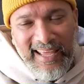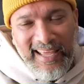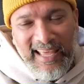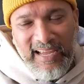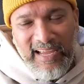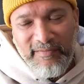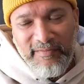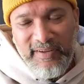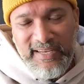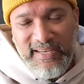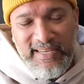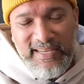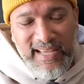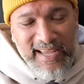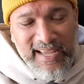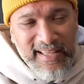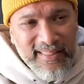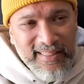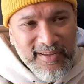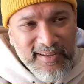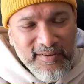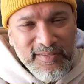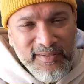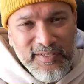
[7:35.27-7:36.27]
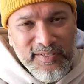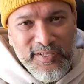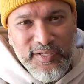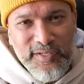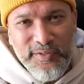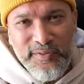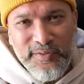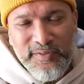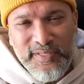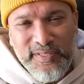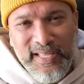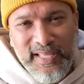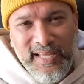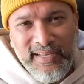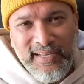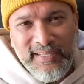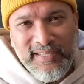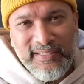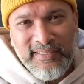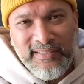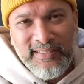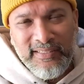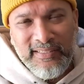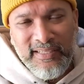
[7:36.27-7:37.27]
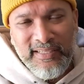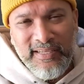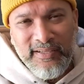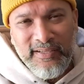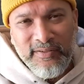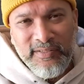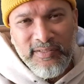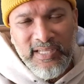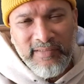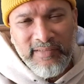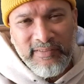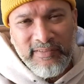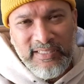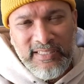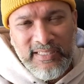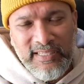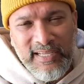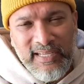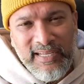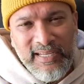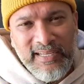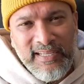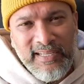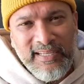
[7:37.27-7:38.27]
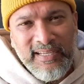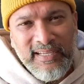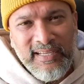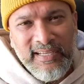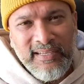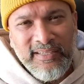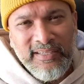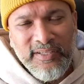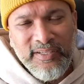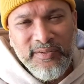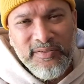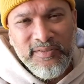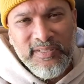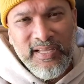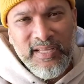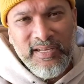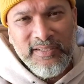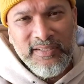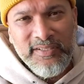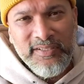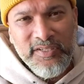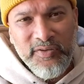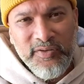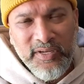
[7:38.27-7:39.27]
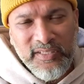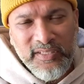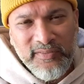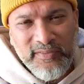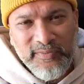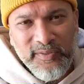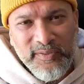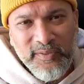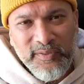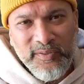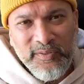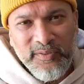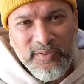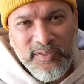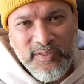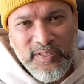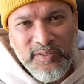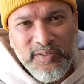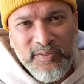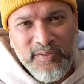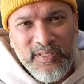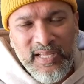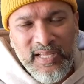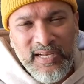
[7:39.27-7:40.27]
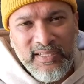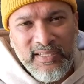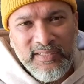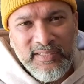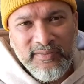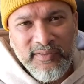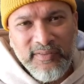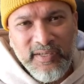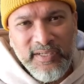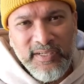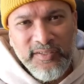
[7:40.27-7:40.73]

Every day there is news that is, devastating, news that is stressful, news that is very